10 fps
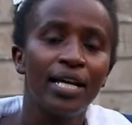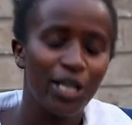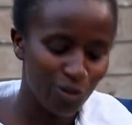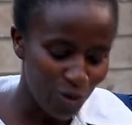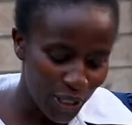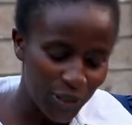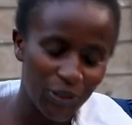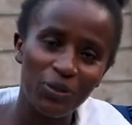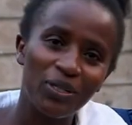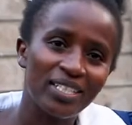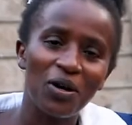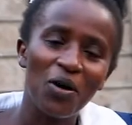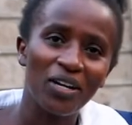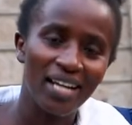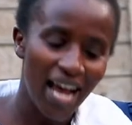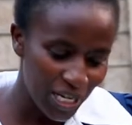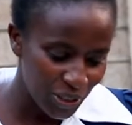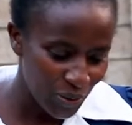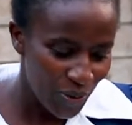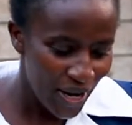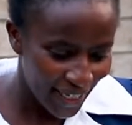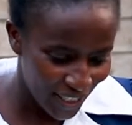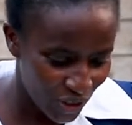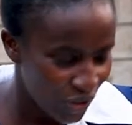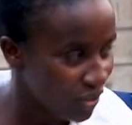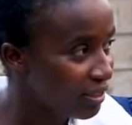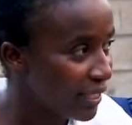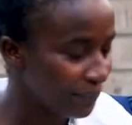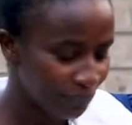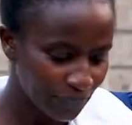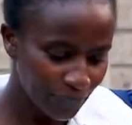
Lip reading: he's going to do it all unto his children.